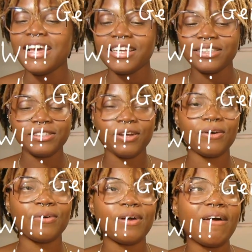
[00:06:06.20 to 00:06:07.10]

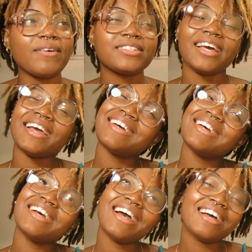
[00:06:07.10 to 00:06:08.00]
so I was like, uh,
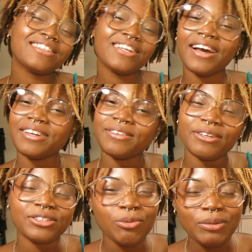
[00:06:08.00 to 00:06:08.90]
I don't know, I don't know,
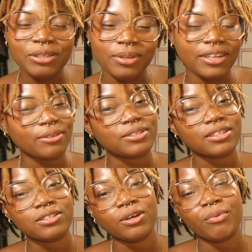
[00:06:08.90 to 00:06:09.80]
show me something else.
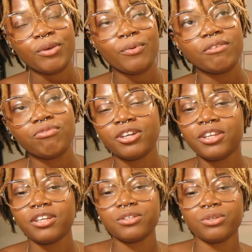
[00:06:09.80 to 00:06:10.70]
So we went further
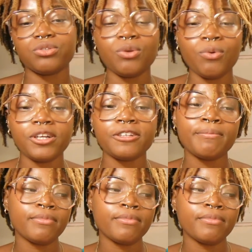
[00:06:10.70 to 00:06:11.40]
into the store.